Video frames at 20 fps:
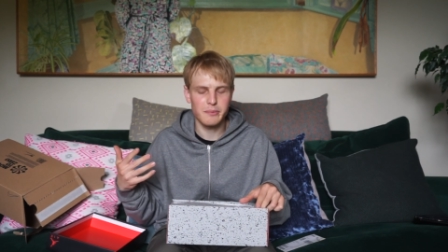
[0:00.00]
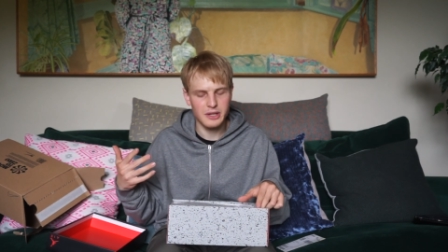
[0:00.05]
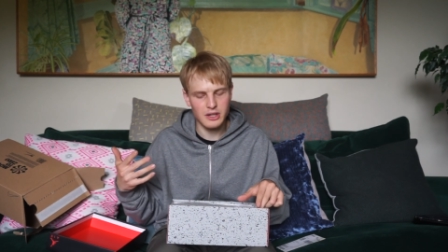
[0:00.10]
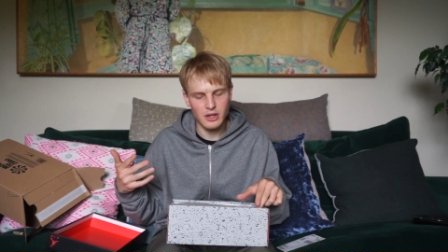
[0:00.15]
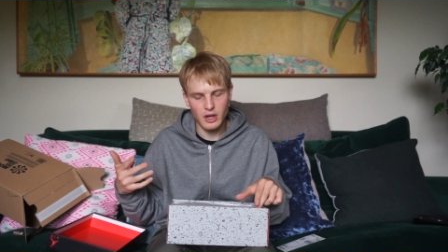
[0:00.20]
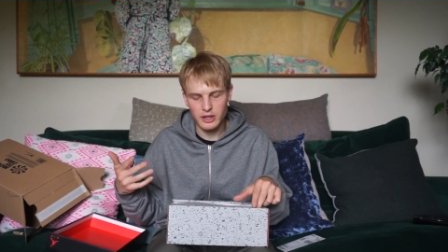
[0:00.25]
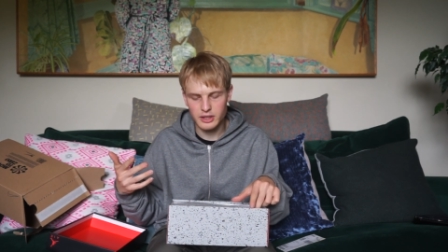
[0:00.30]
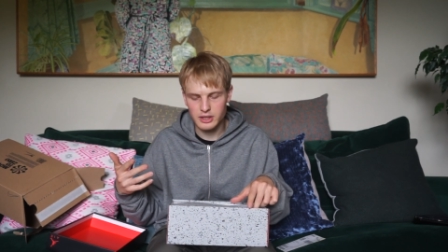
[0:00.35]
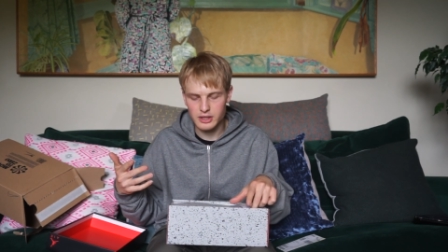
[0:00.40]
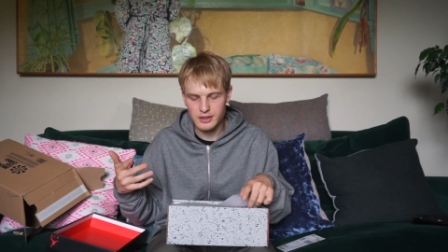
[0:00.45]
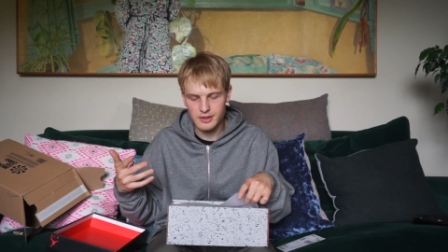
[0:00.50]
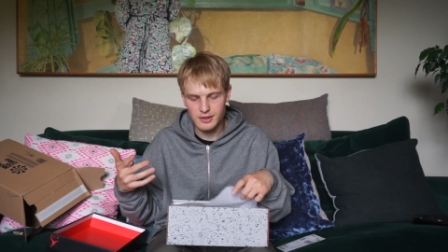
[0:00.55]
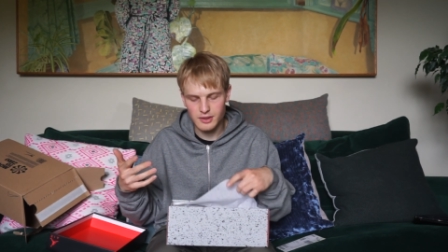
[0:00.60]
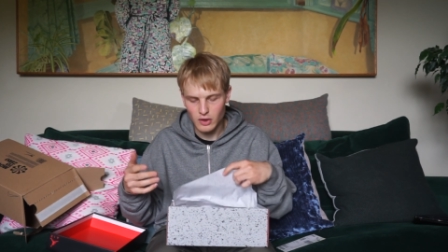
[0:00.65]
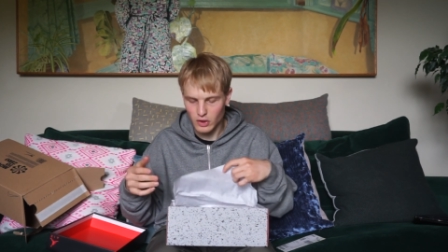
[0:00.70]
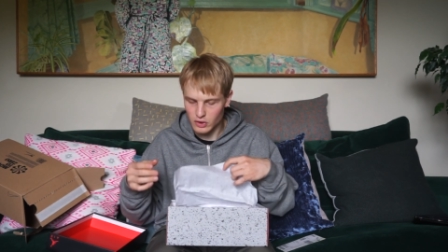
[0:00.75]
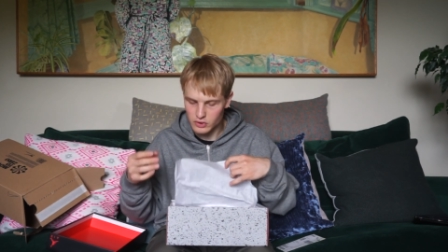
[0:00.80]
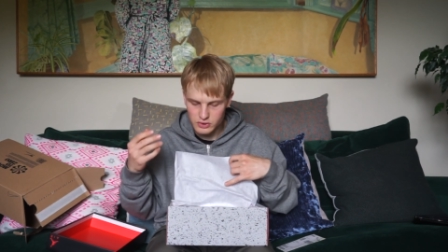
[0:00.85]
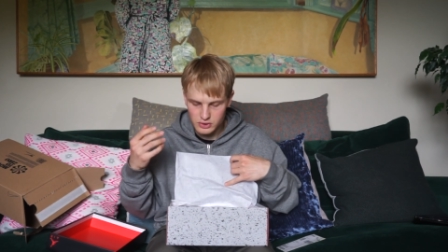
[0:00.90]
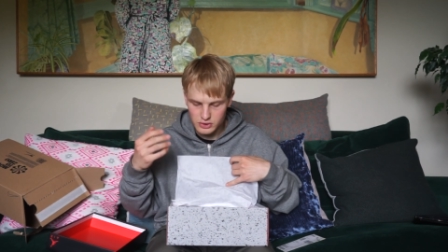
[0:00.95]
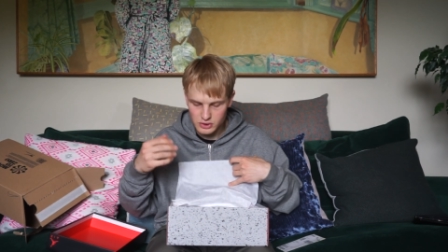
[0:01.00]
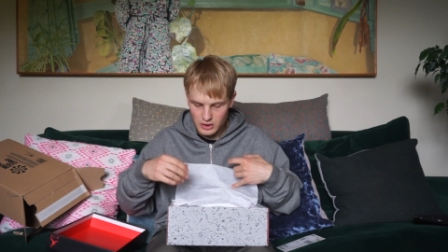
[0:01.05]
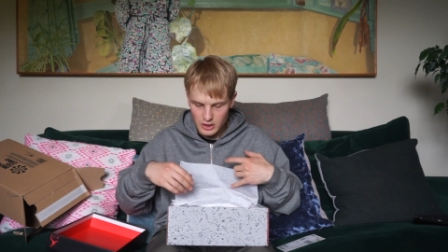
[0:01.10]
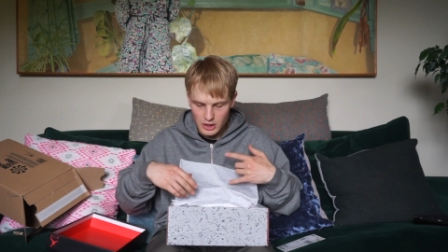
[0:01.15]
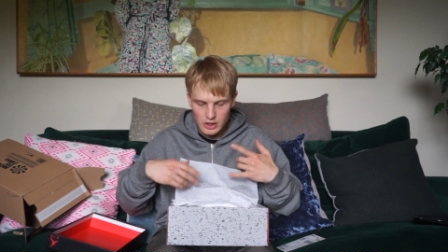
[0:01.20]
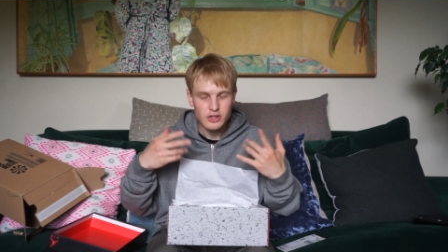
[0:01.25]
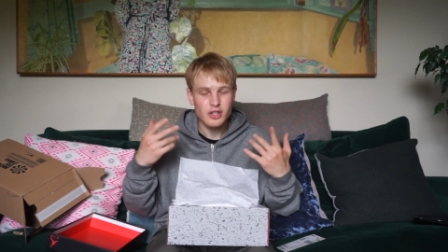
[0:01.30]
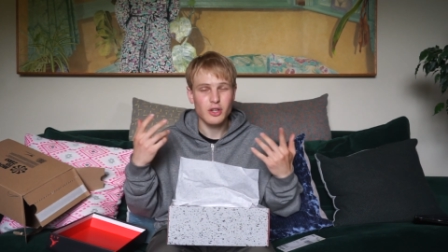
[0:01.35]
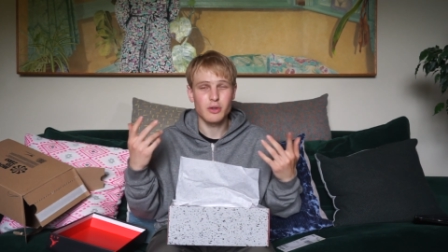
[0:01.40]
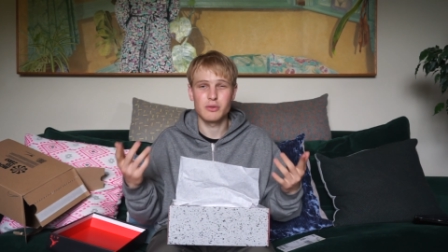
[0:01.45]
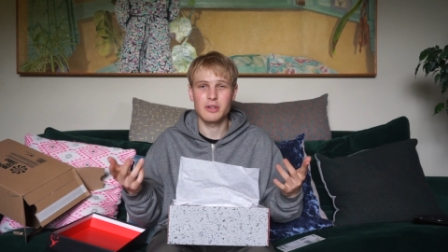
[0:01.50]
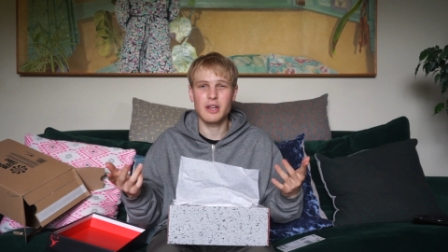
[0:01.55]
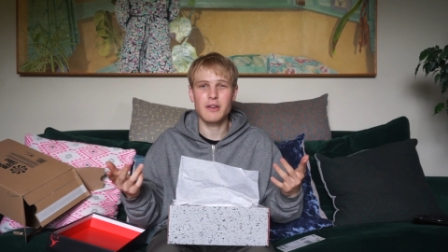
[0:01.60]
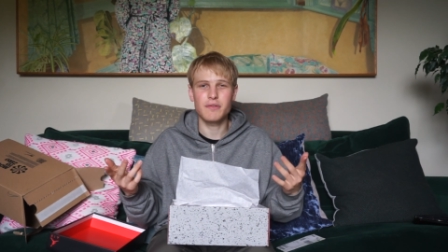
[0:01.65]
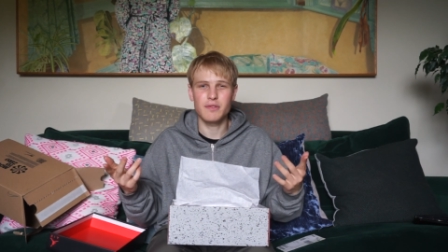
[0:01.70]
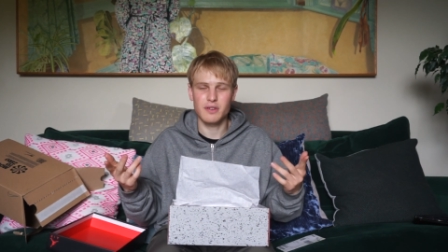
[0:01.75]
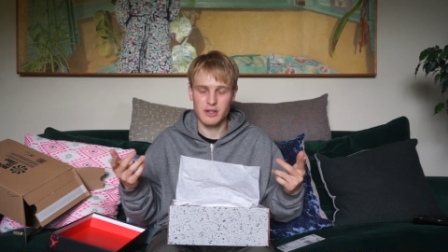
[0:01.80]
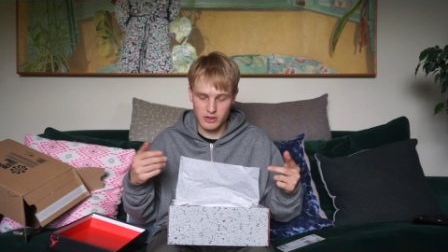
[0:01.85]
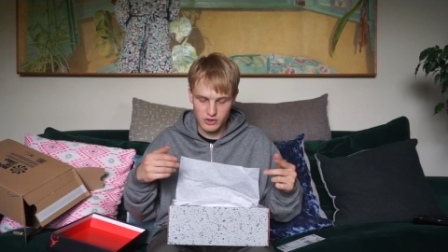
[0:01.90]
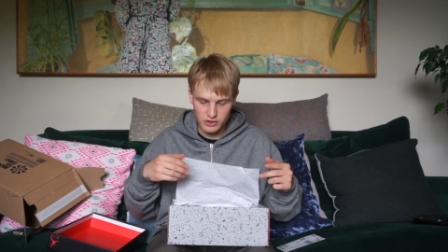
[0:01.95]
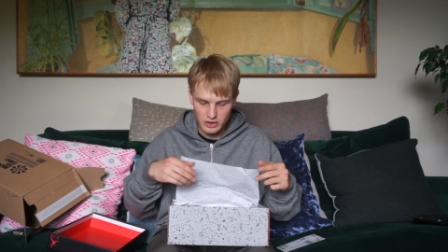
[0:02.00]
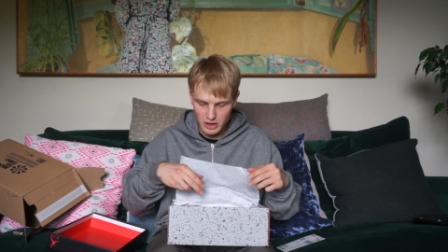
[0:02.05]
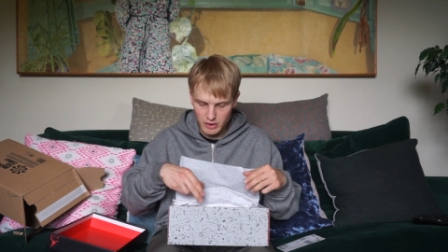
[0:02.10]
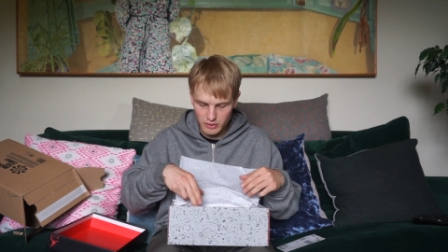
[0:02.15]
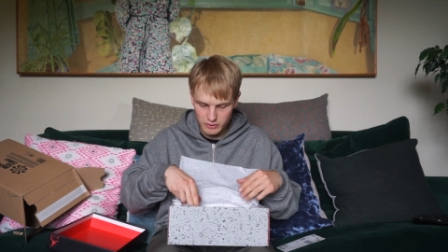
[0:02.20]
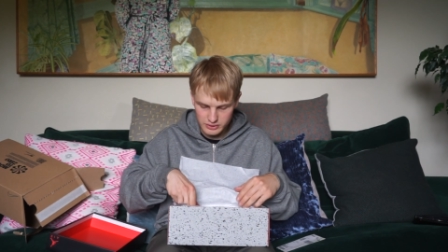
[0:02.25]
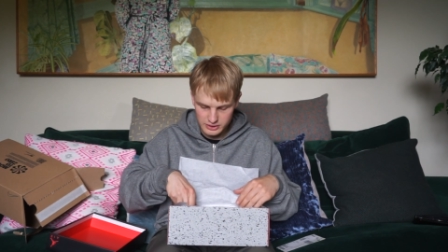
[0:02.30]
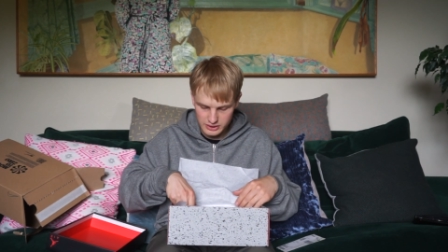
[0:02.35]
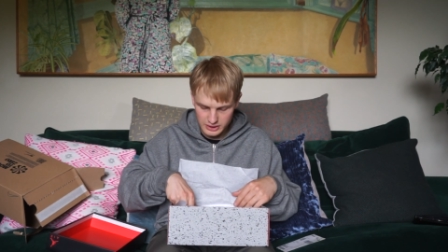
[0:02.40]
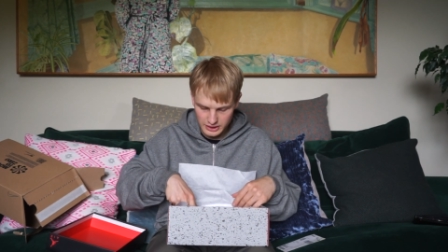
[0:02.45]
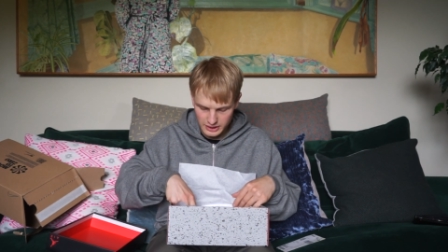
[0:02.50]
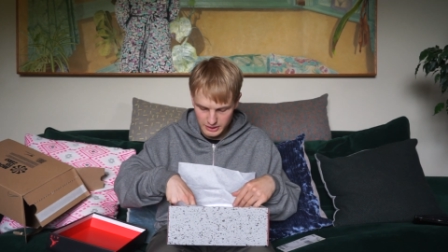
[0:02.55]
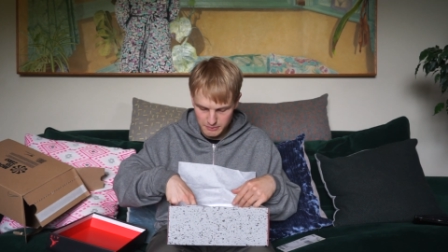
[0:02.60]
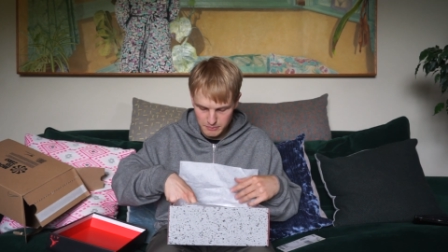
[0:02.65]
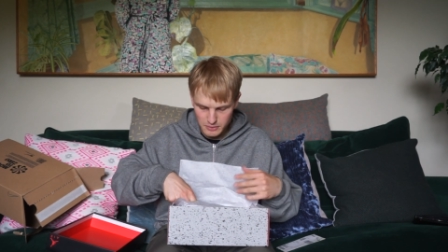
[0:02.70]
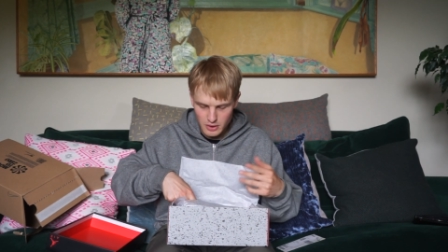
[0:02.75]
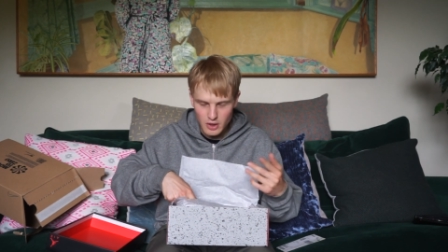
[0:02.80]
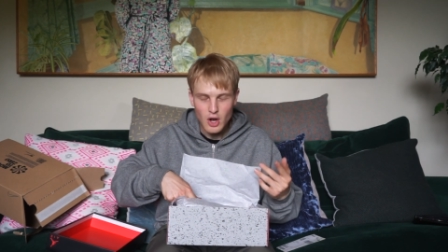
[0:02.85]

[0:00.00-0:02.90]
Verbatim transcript: me Nike slots. So definitely shout out to him.